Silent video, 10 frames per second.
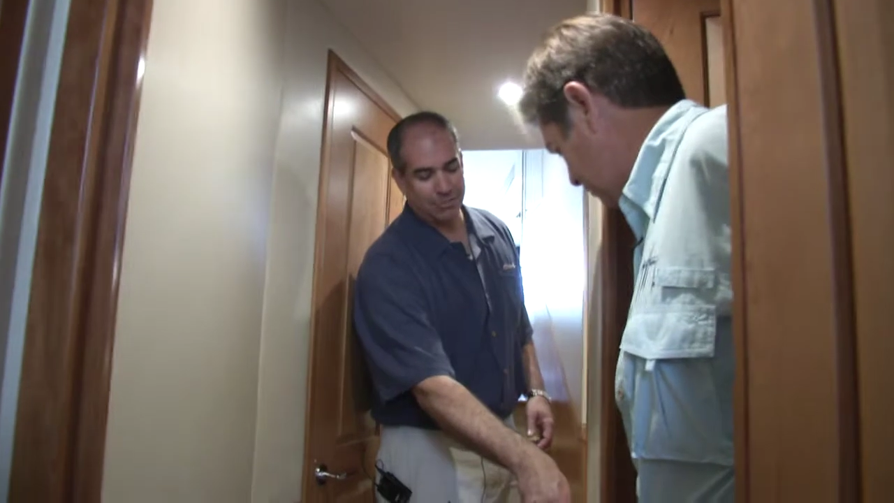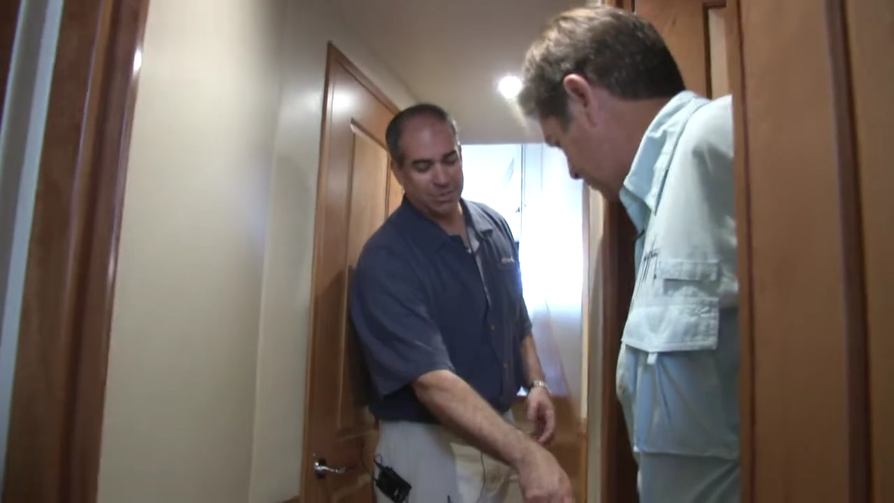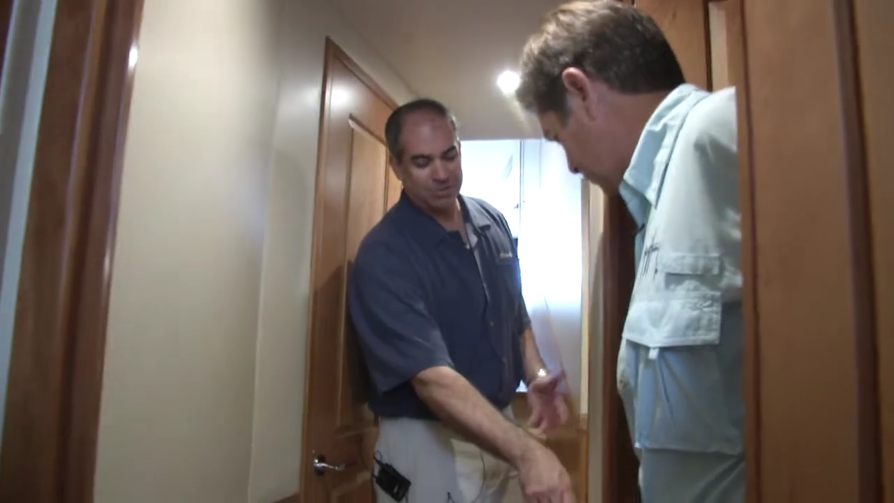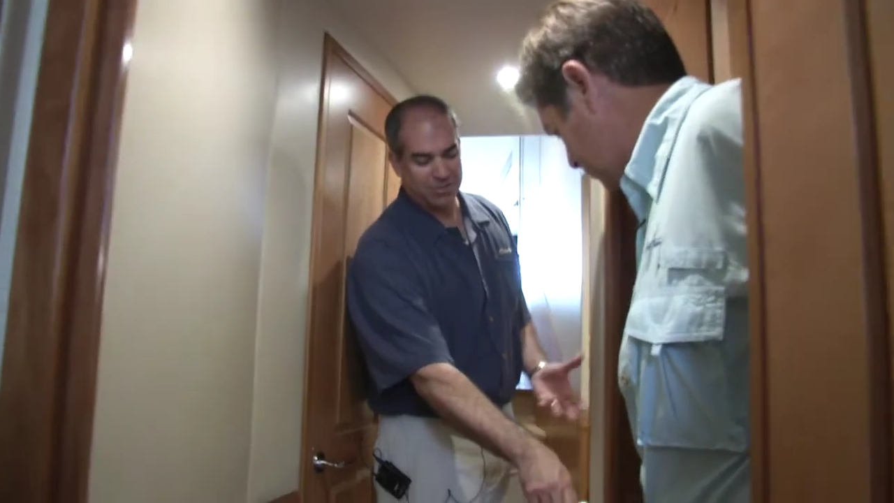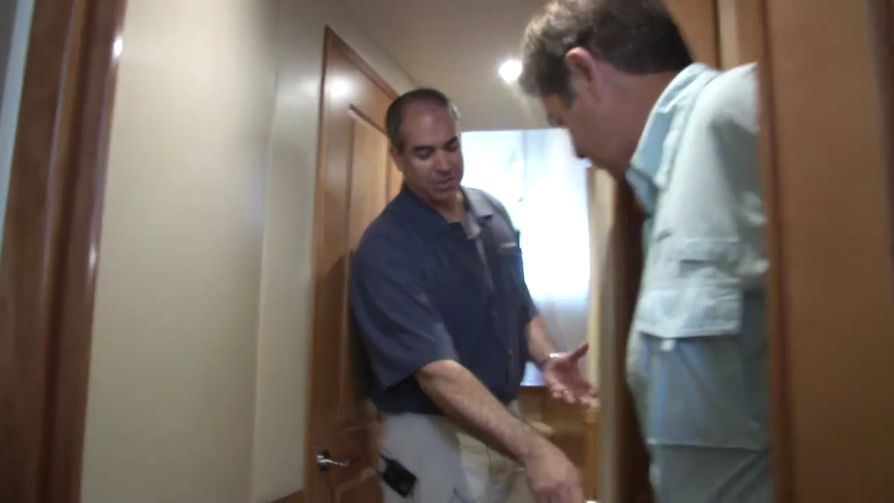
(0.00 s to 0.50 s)
of
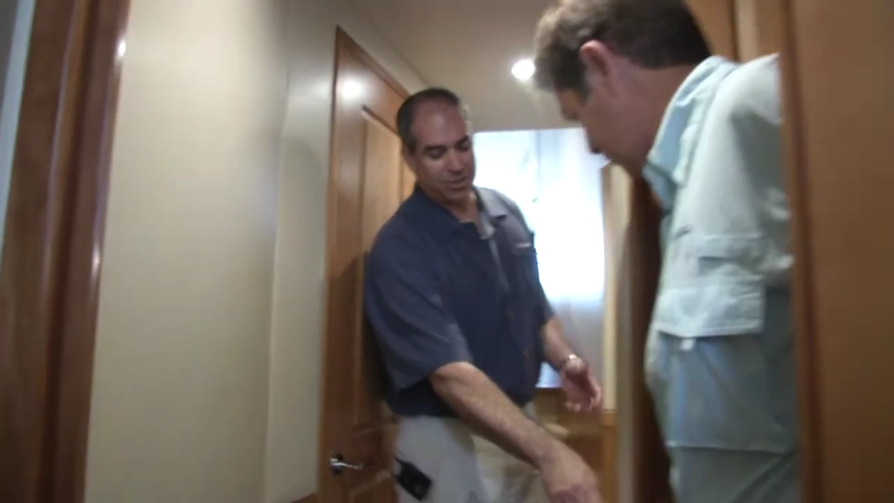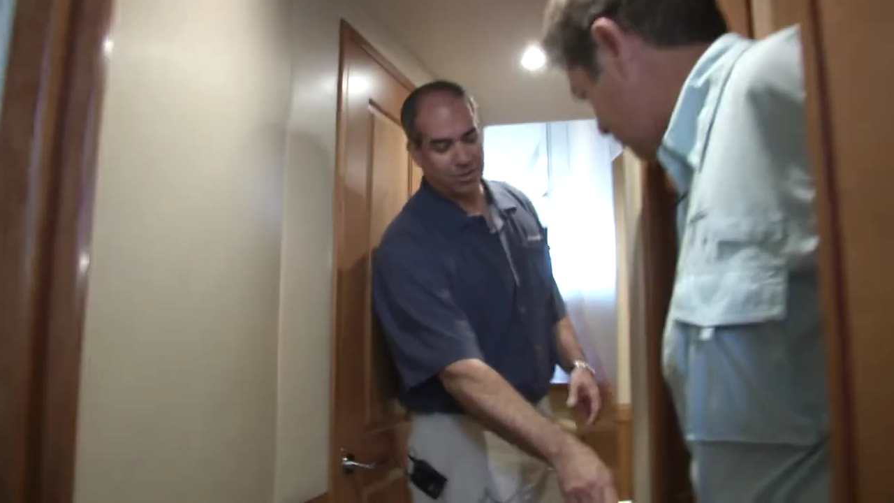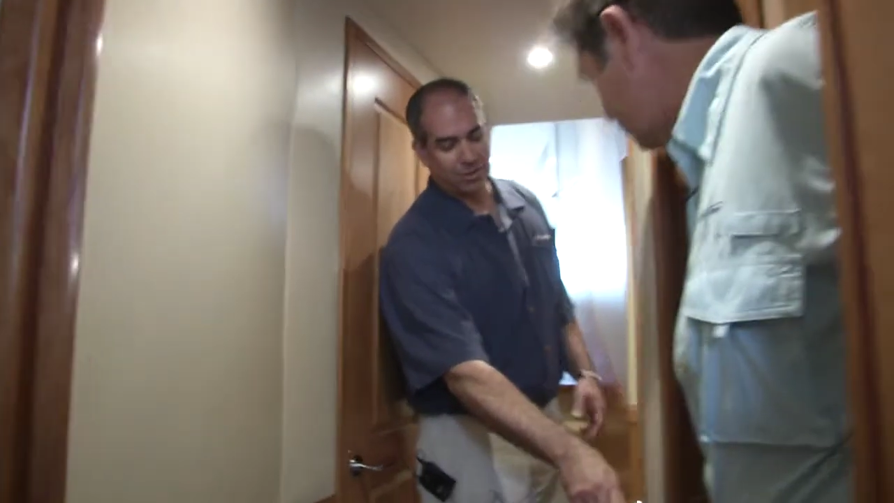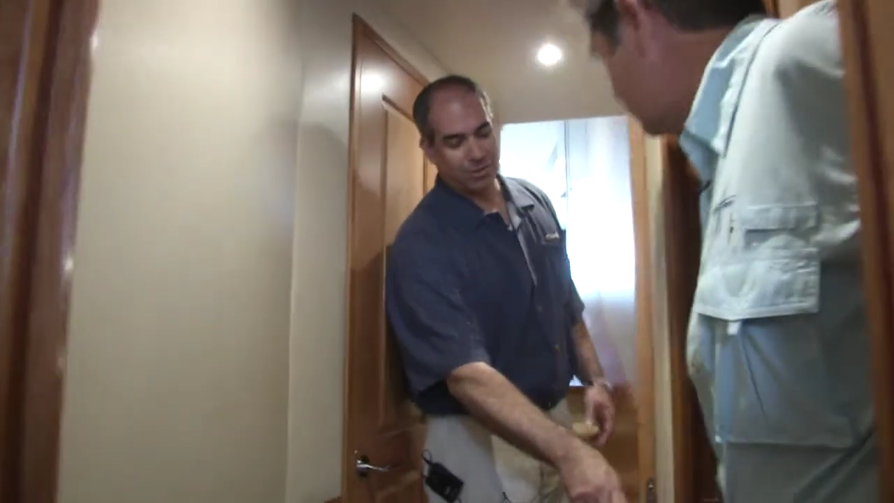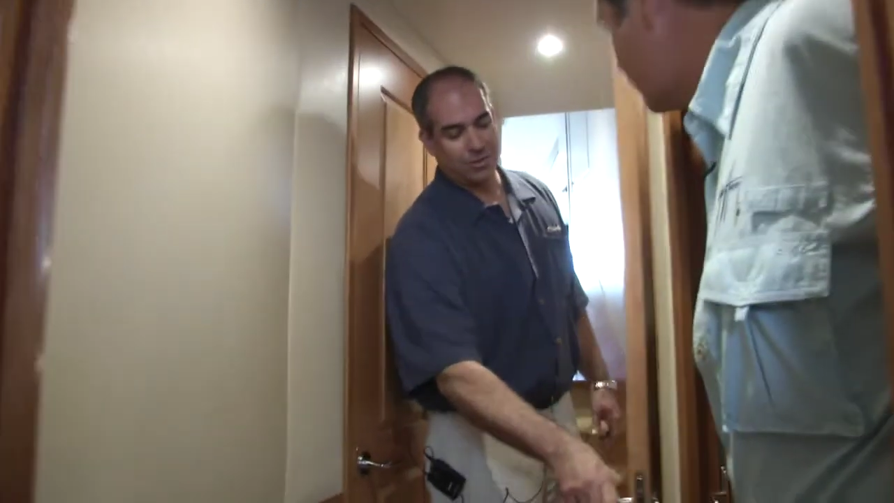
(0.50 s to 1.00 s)
a, let's
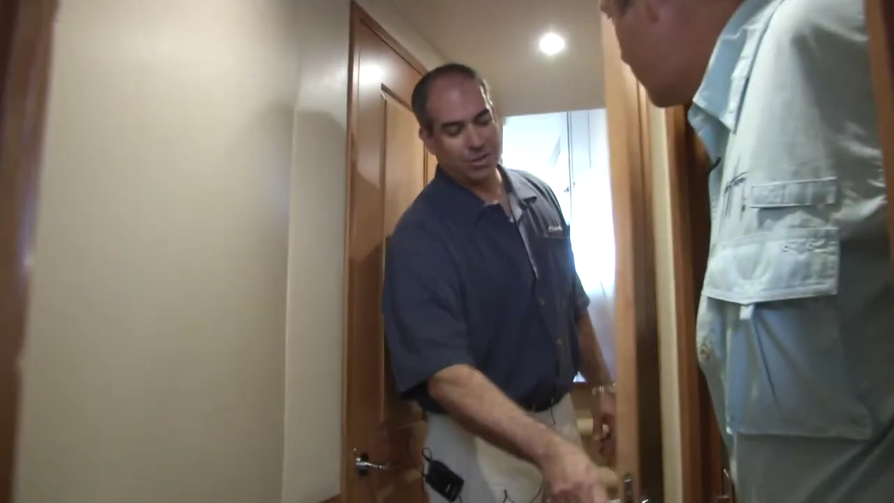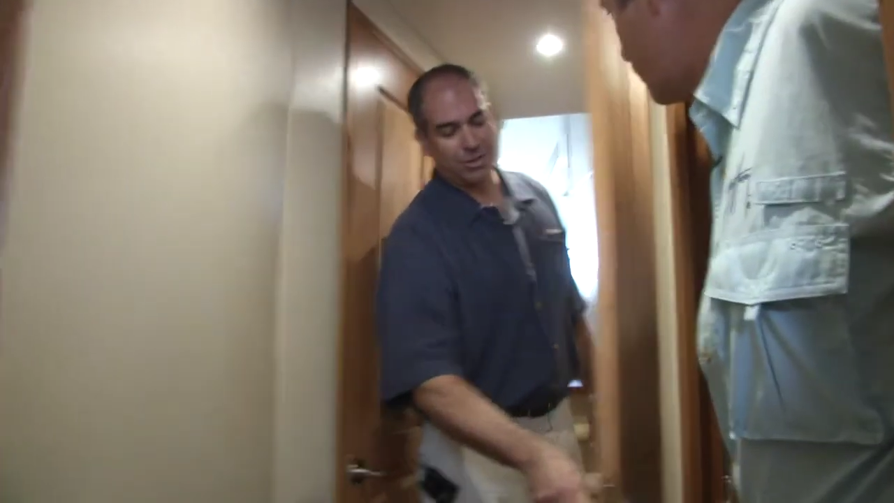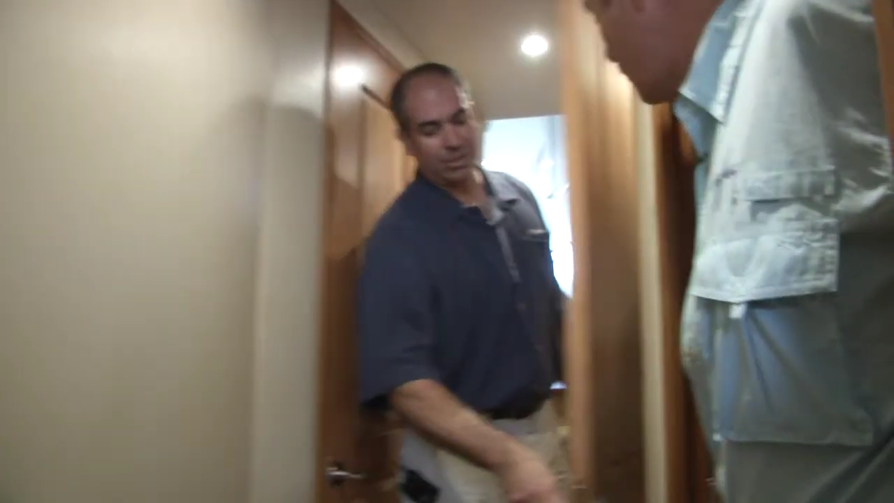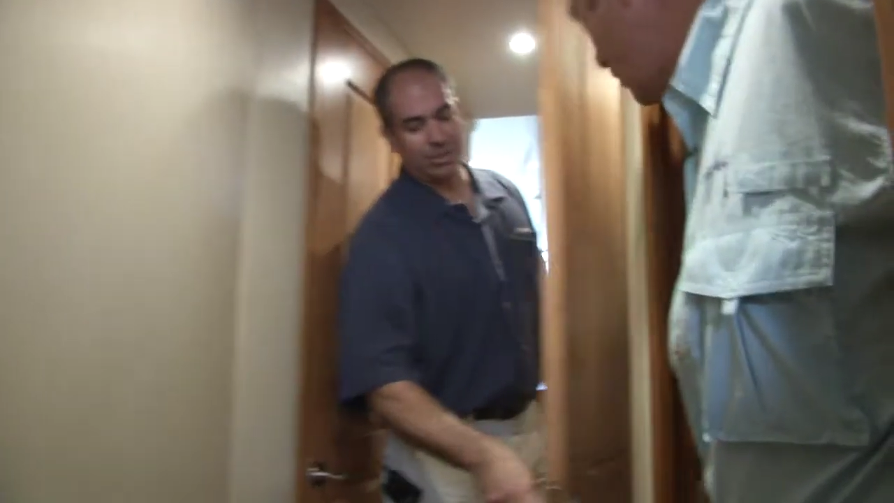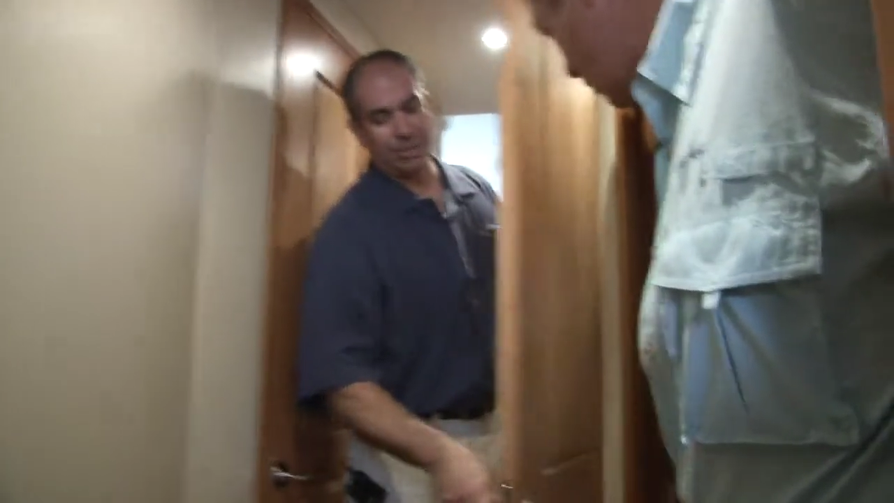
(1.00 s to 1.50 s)
call it a
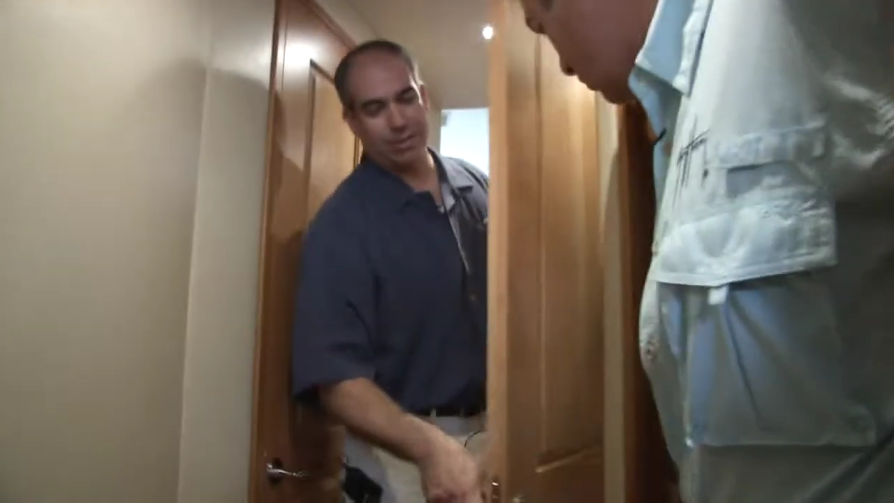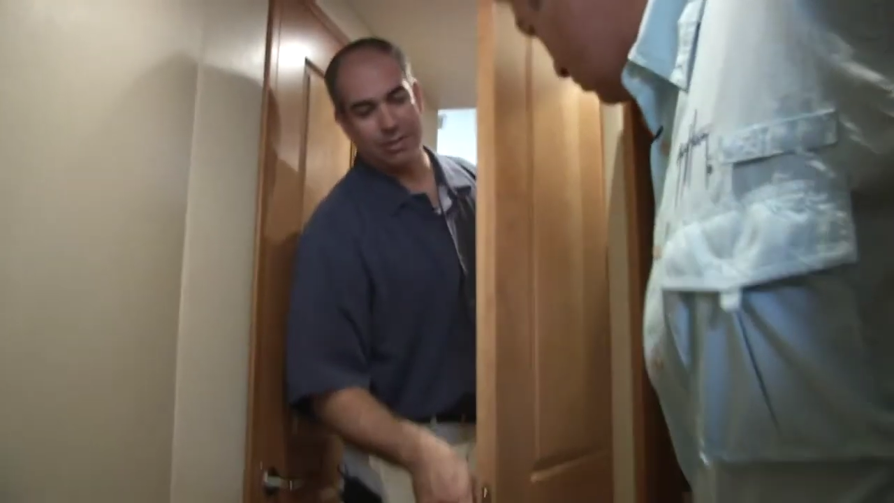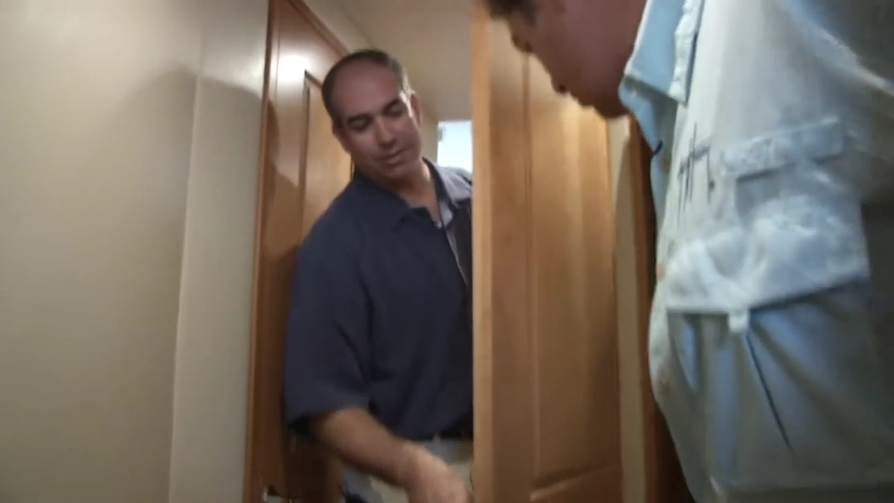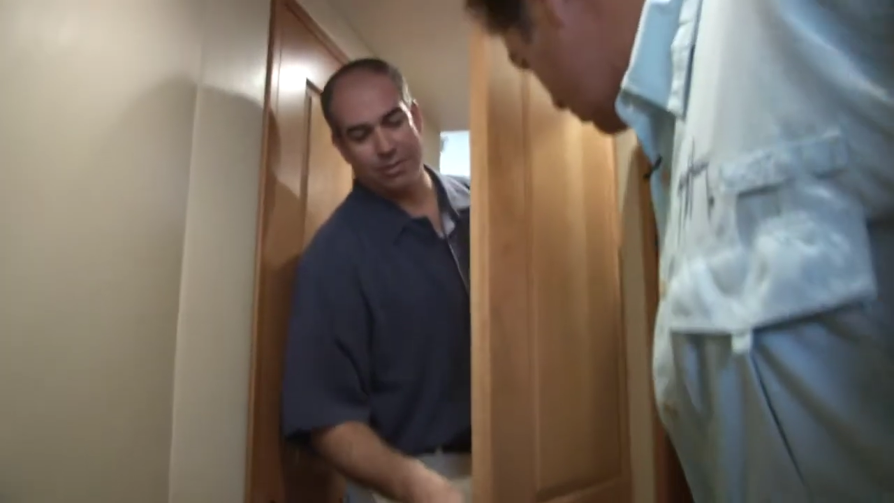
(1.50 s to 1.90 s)
utility closet